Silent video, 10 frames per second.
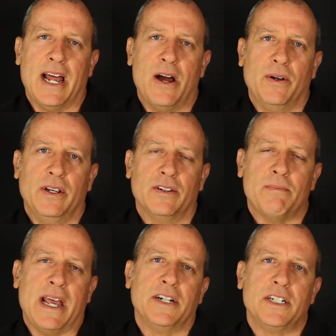now is
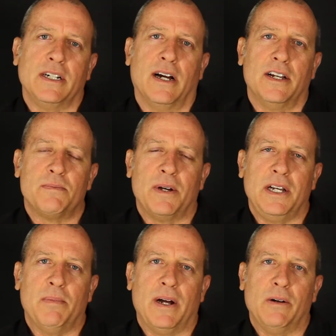Managing God's
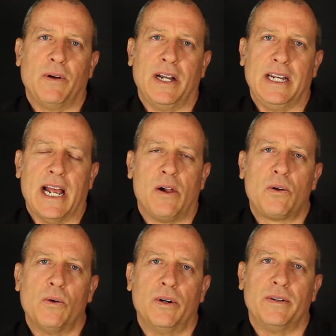Money by Randy
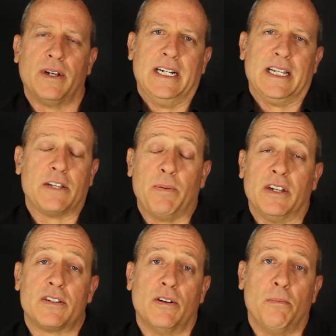Alcorn. That's
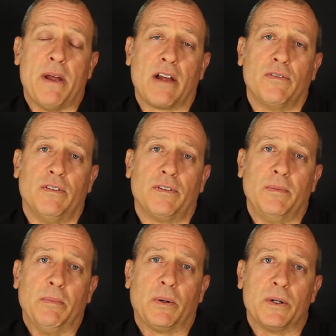been so impactful for
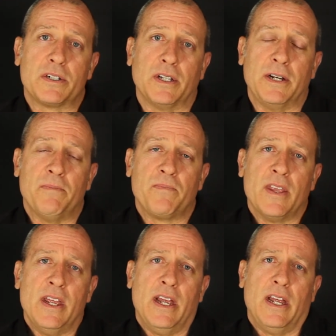me personally.
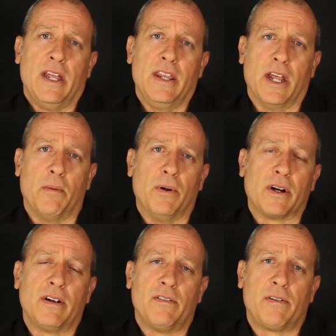The other
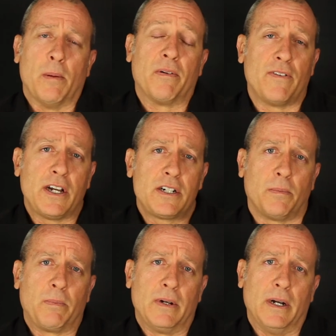book from a professional